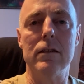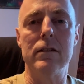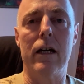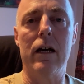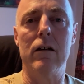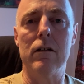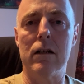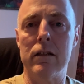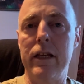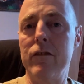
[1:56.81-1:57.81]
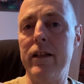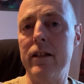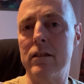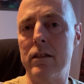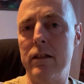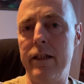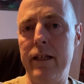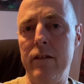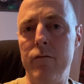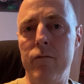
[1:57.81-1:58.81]
So I'll leave a link to
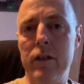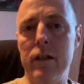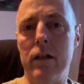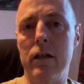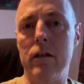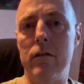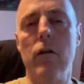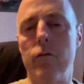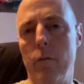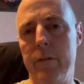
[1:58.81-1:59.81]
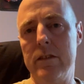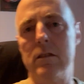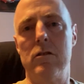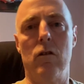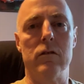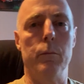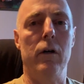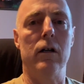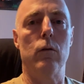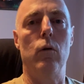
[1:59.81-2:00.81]
the video from this Dr.
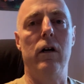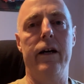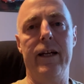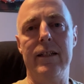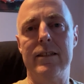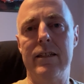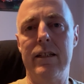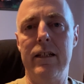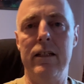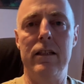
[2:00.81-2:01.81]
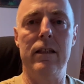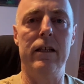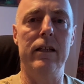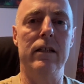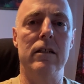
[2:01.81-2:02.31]
Mark White in the